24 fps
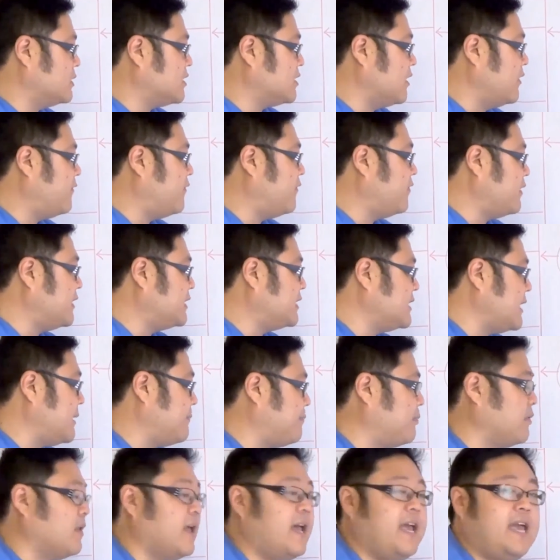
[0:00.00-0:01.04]
So for
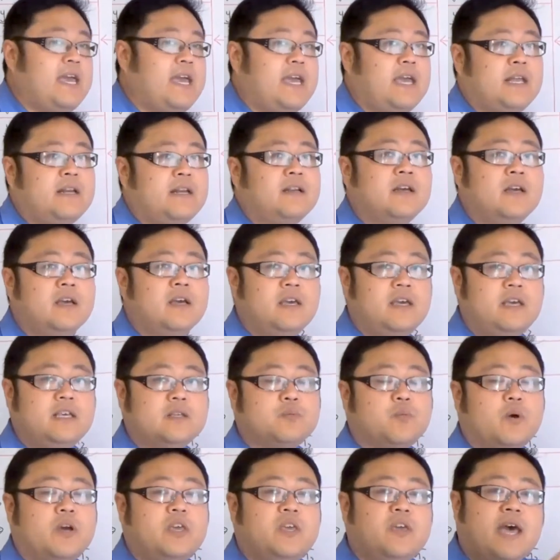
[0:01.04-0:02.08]
example, and
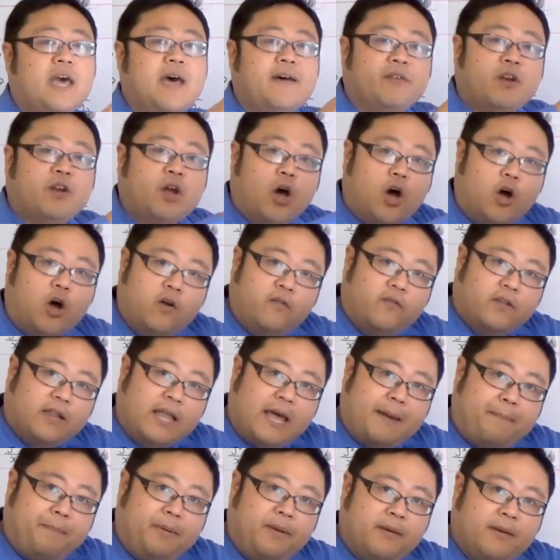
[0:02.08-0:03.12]
is where you have an
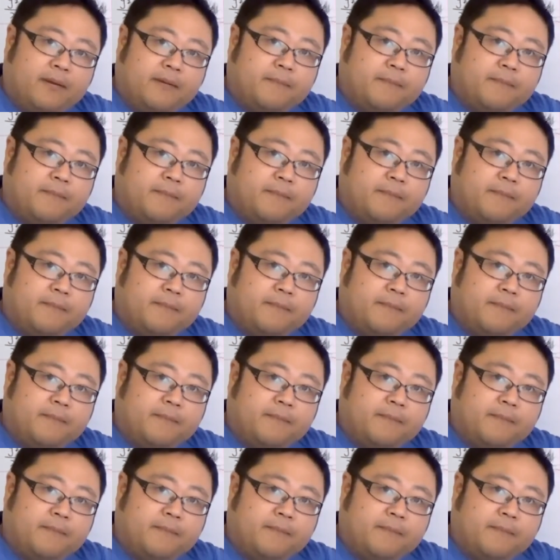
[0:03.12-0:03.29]
overlap,